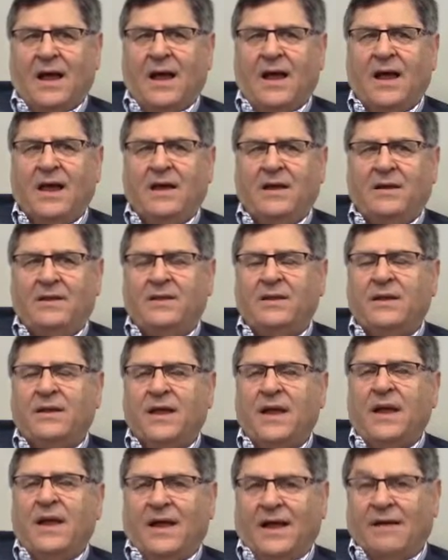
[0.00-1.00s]
I
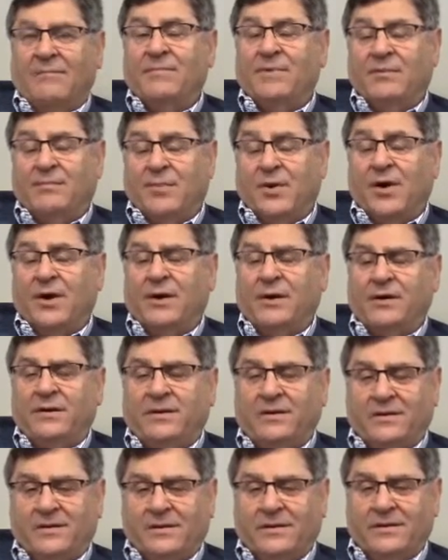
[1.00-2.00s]
I've been married
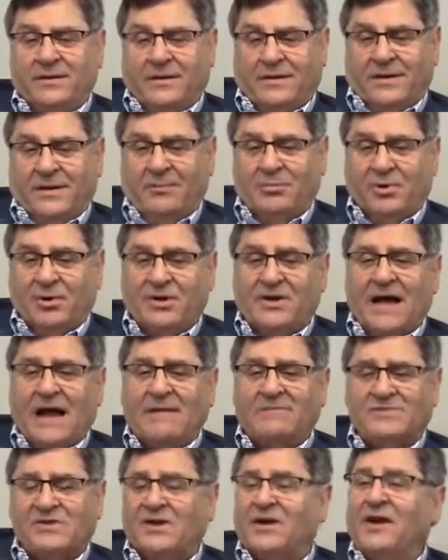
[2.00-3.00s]
a couple of
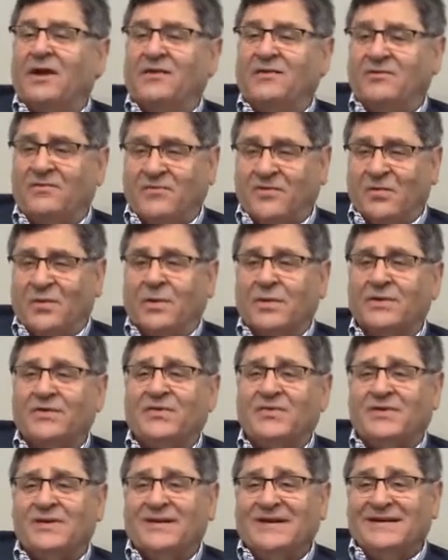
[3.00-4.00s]
times and got
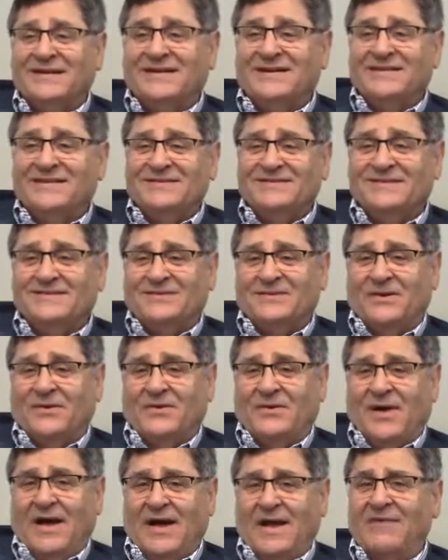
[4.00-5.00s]
divorced, so
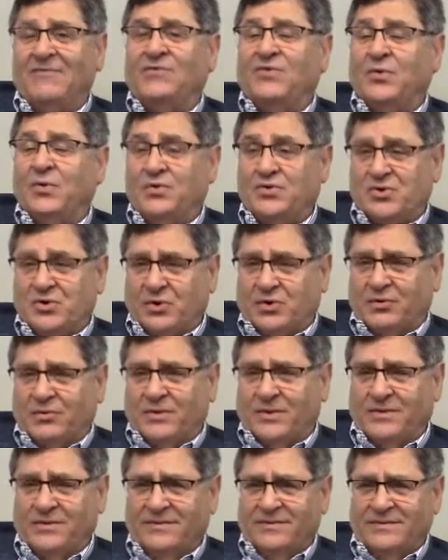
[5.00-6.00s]
I have two
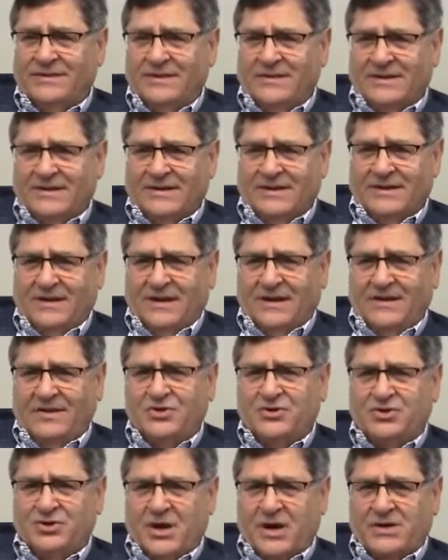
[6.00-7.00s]
children. Uh,
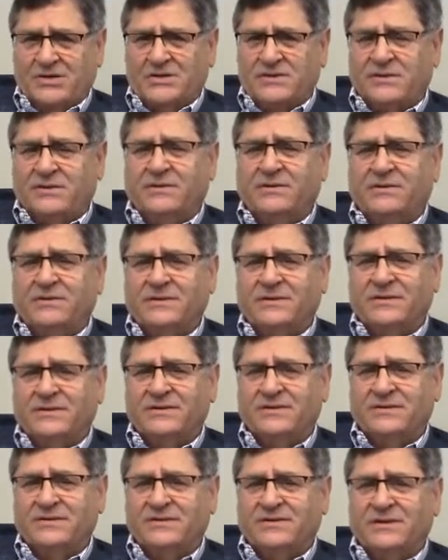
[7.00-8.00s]
Jason
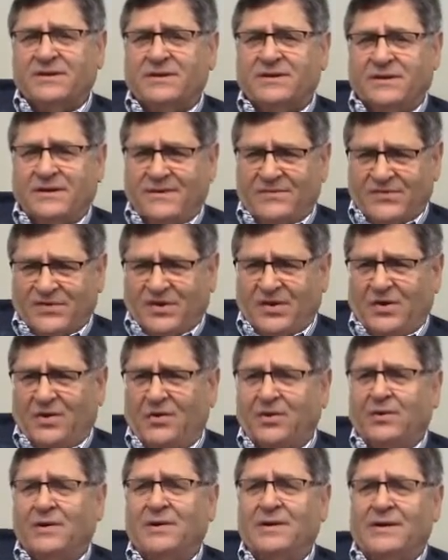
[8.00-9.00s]
is lives
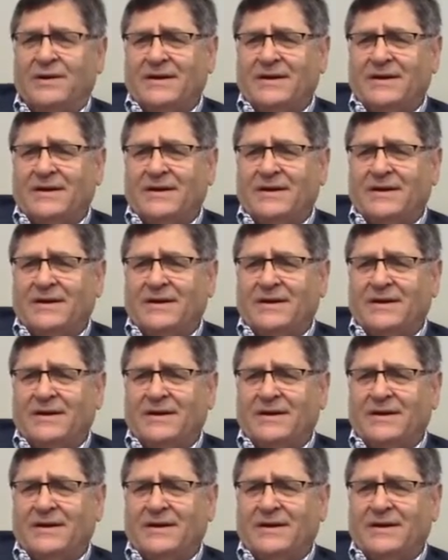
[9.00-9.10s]
here,